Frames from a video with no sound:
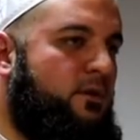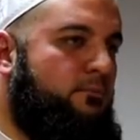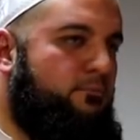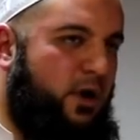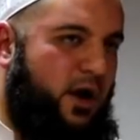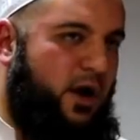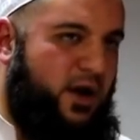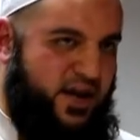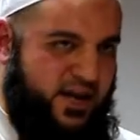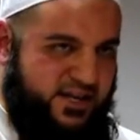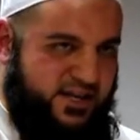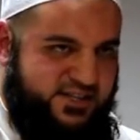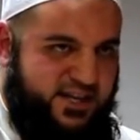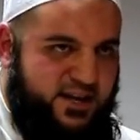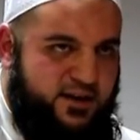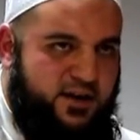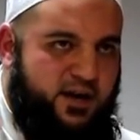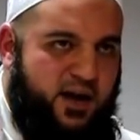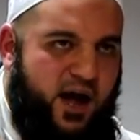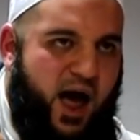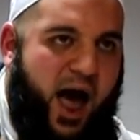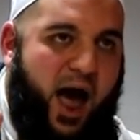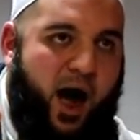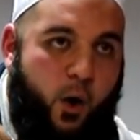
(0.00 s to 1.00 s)
But is
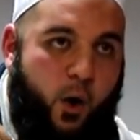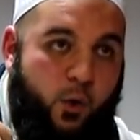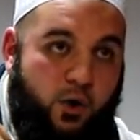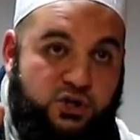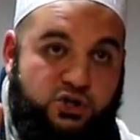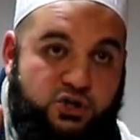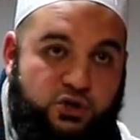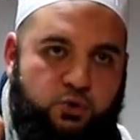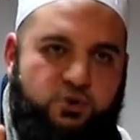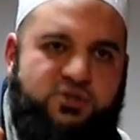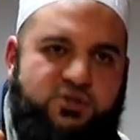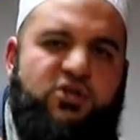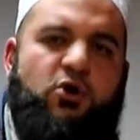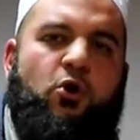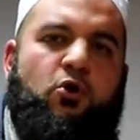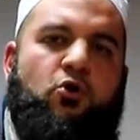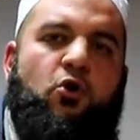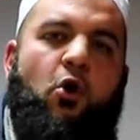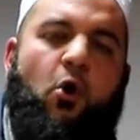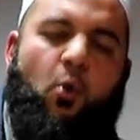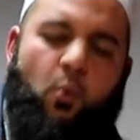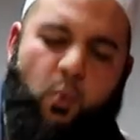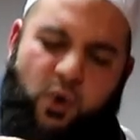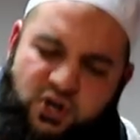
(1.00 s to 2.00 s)
it our duty or
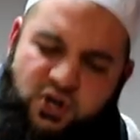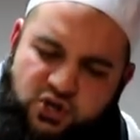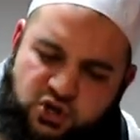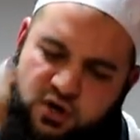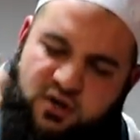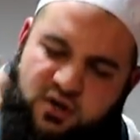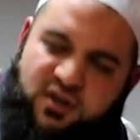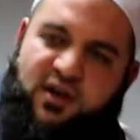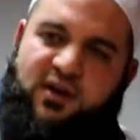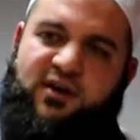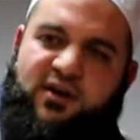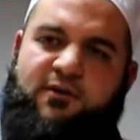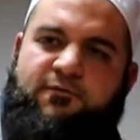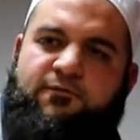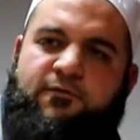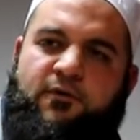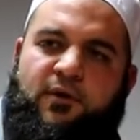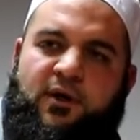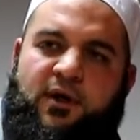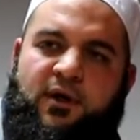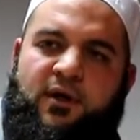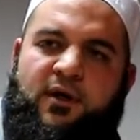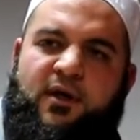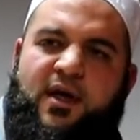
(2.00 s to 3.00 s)
not? We should think
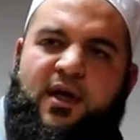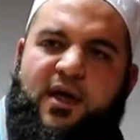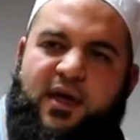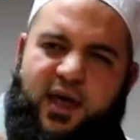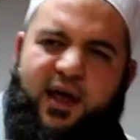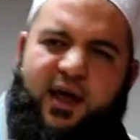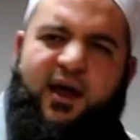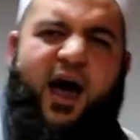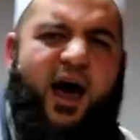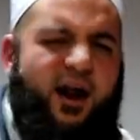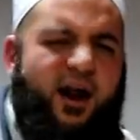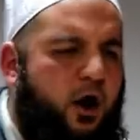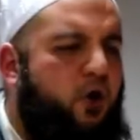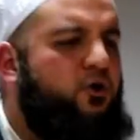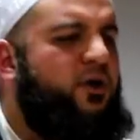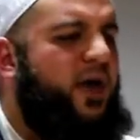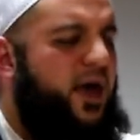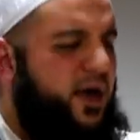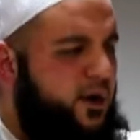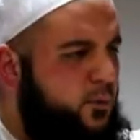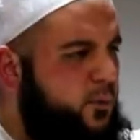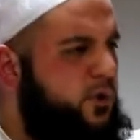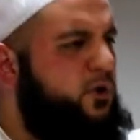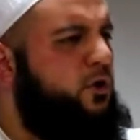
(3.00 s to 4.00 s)
differently.
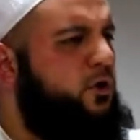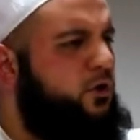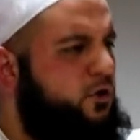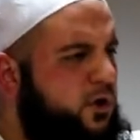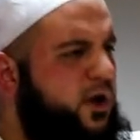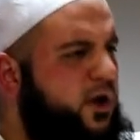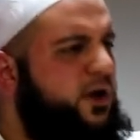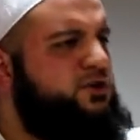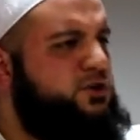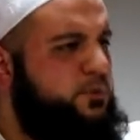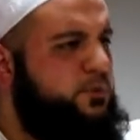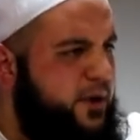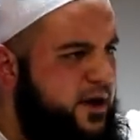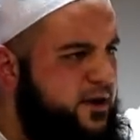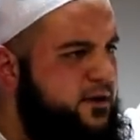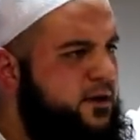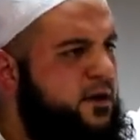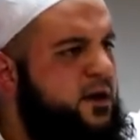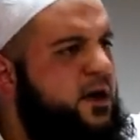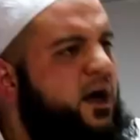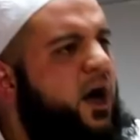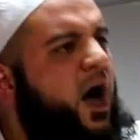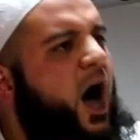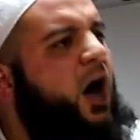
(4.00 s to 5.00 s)
Okay, we're not looking to pay
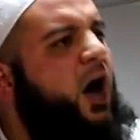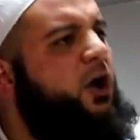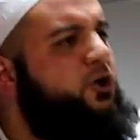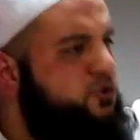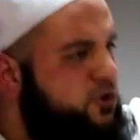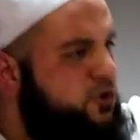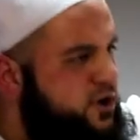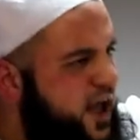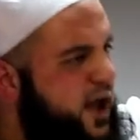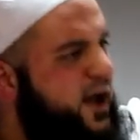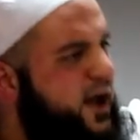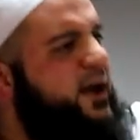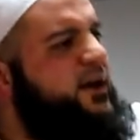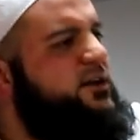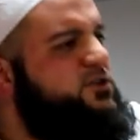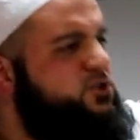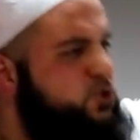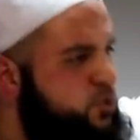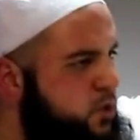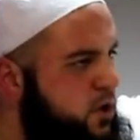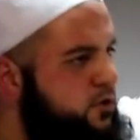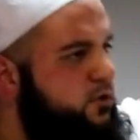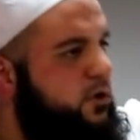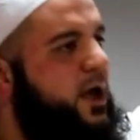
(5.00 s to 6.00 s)
100k,
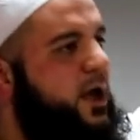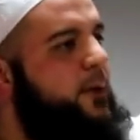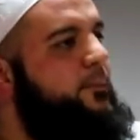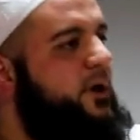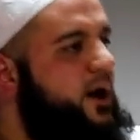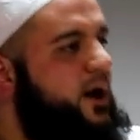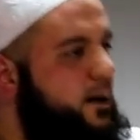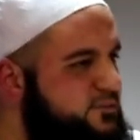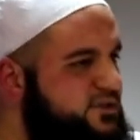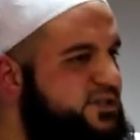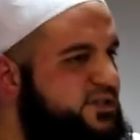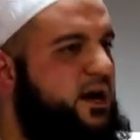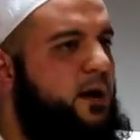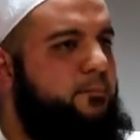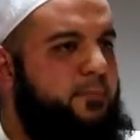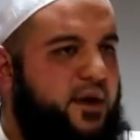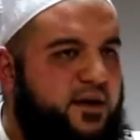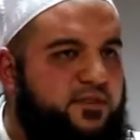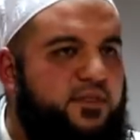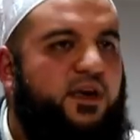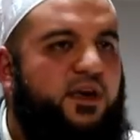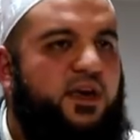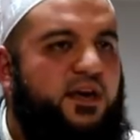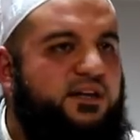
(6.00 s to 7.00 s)
200k, but come sick and
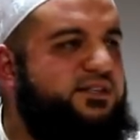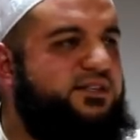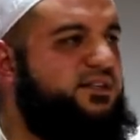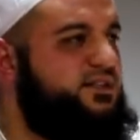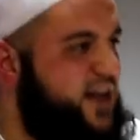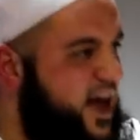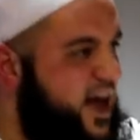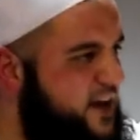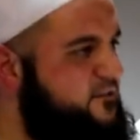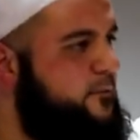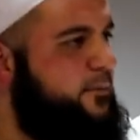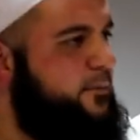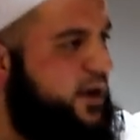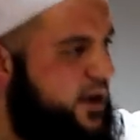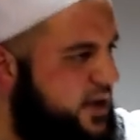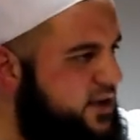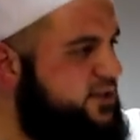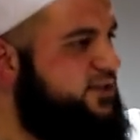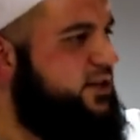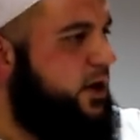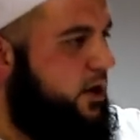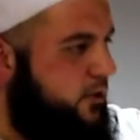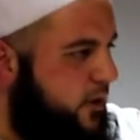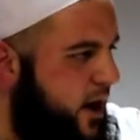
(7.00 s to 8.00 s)
make the geezer's life a bit
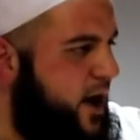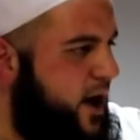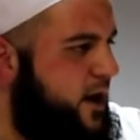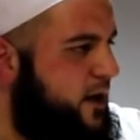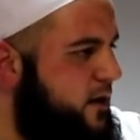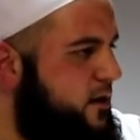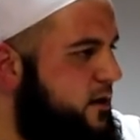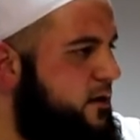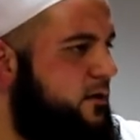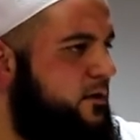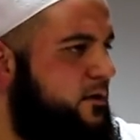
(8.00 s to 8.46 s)
easier, right?